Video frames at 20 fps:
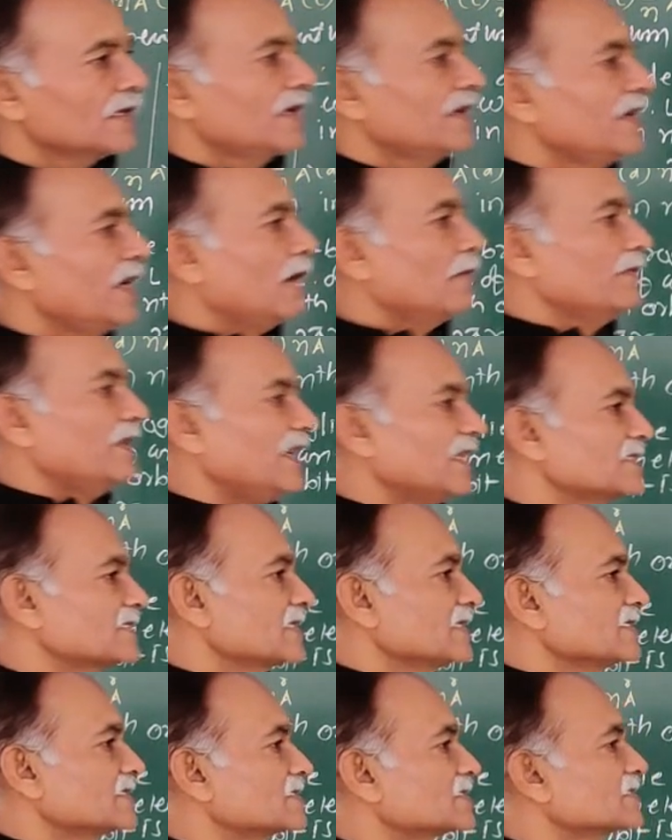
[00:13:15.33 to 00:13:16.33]
Now, next
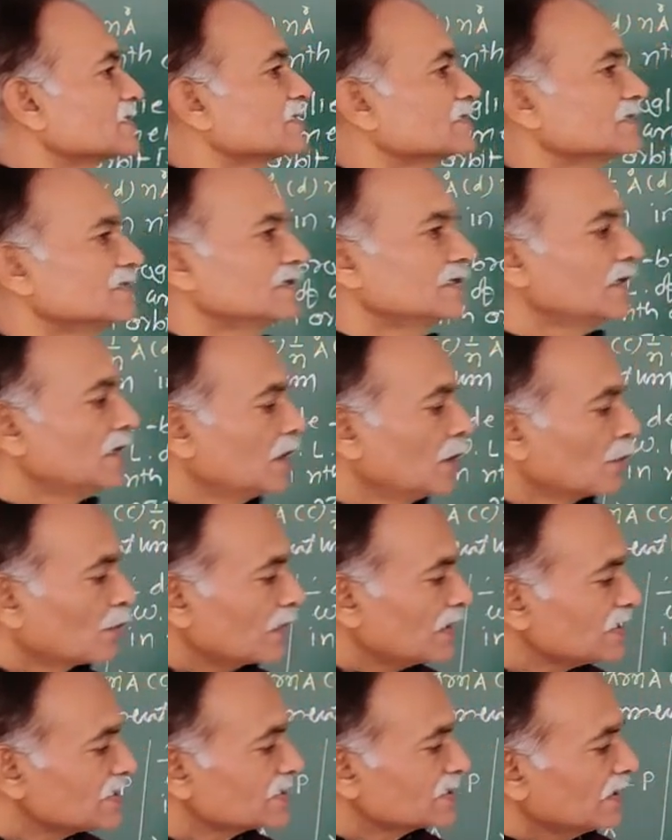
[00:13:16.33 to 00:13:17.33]
is,
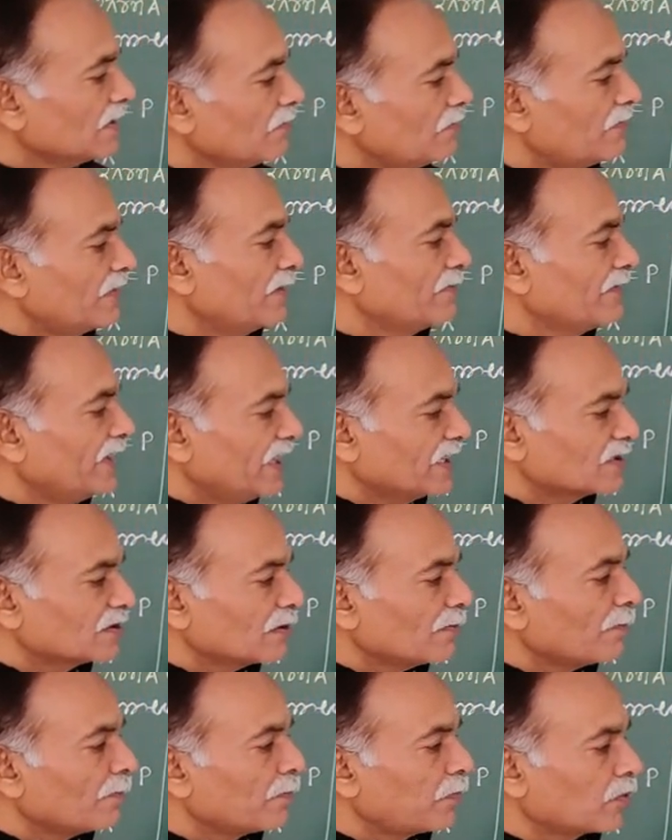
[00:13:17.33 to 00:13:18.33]
what is the wavelength
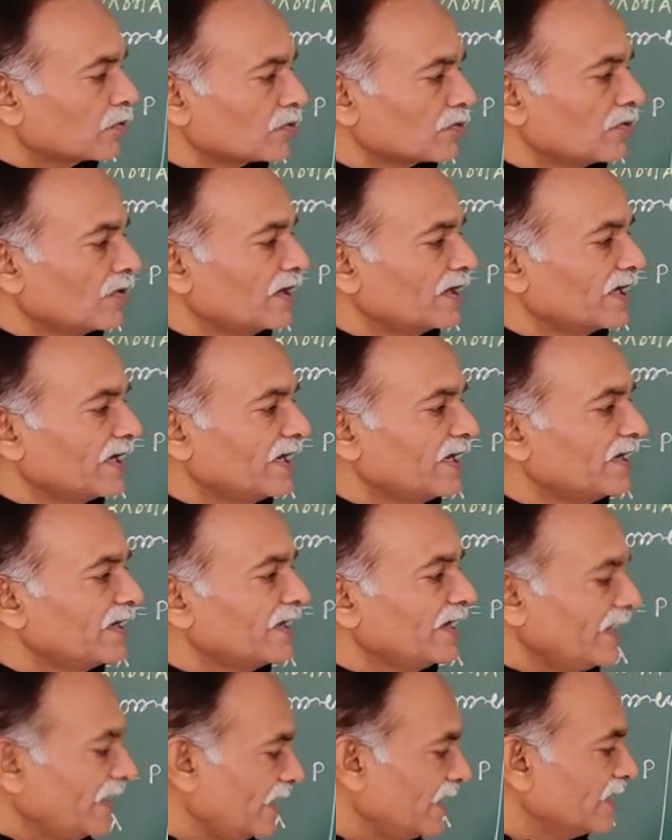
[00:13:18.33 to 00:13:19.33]
of photon
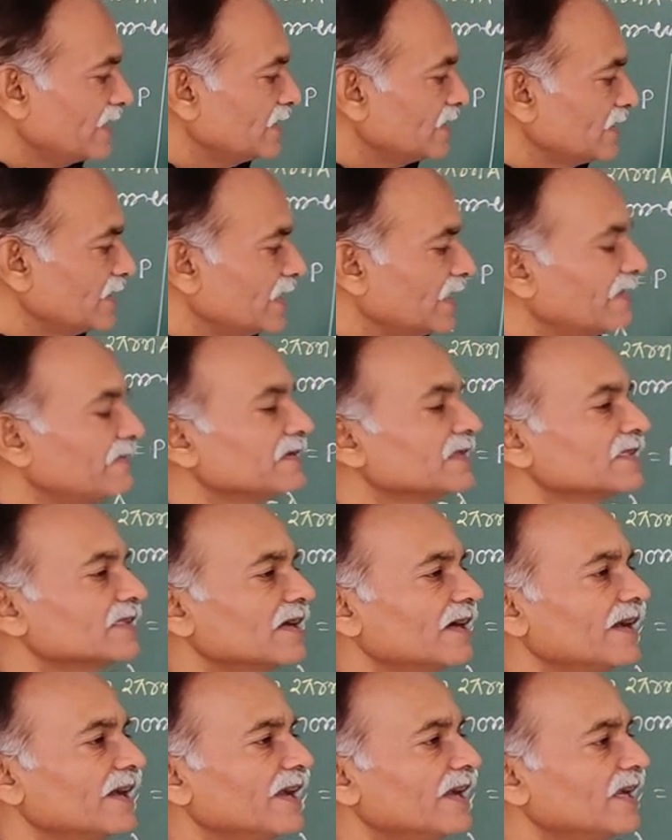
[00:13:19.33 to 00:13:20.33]
in A having
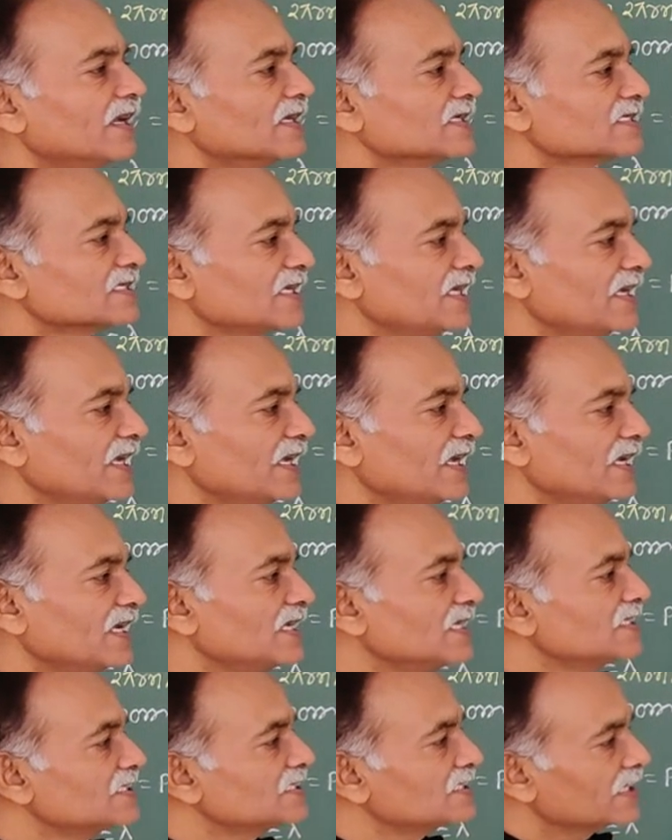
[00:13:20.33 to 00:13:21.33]
the
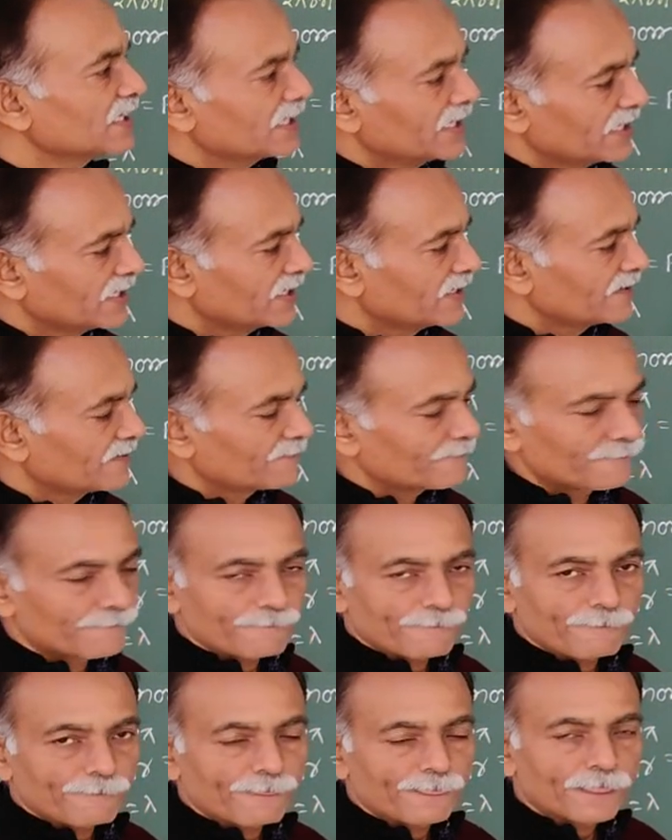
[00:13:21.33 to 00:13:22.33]
energy is E?
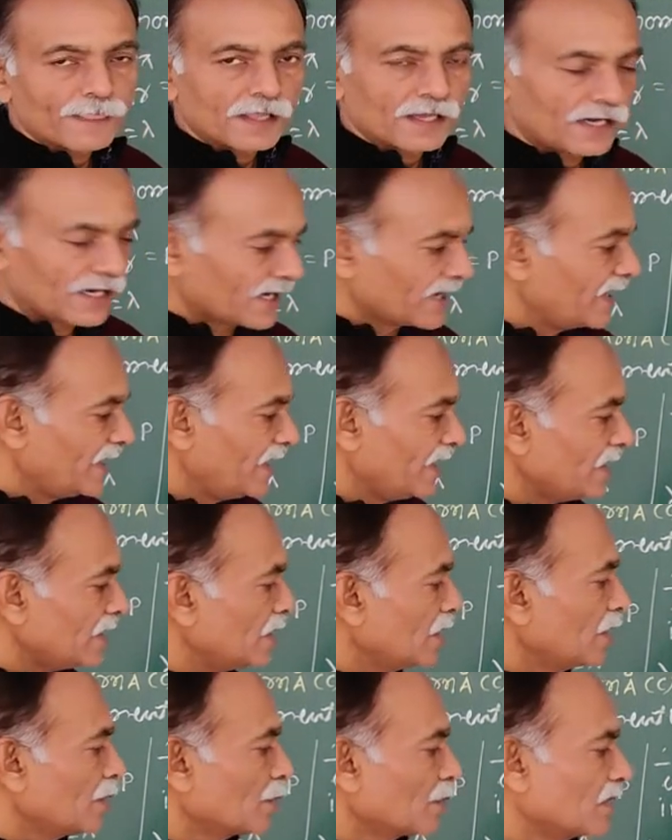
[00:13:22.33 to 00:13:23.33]

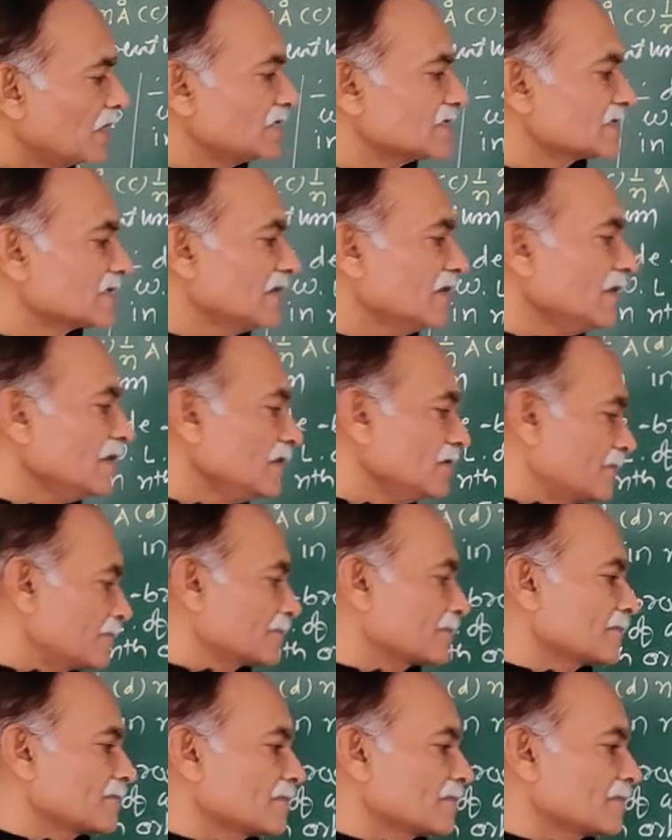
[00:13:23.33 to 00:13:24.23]
Again, what is the